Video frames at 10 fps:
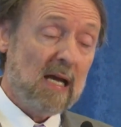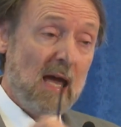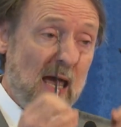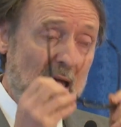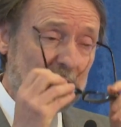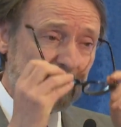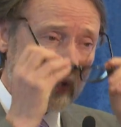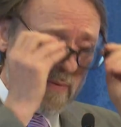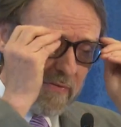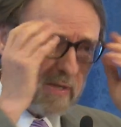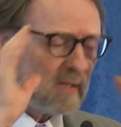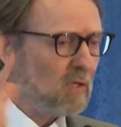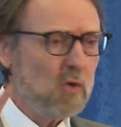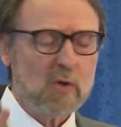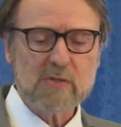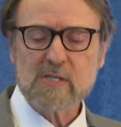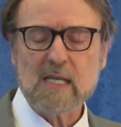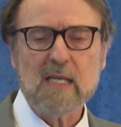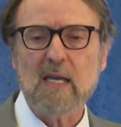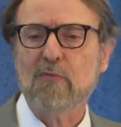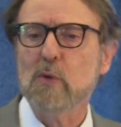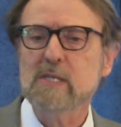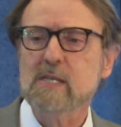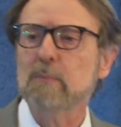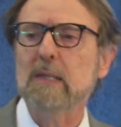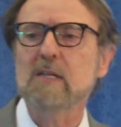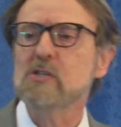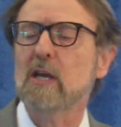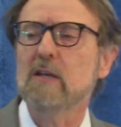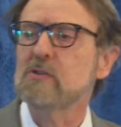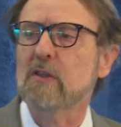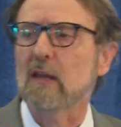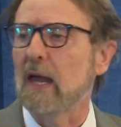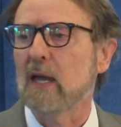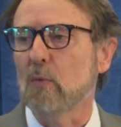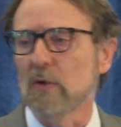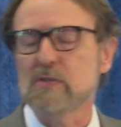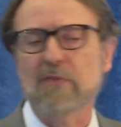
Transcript: And some of it you could see if we simply change the language.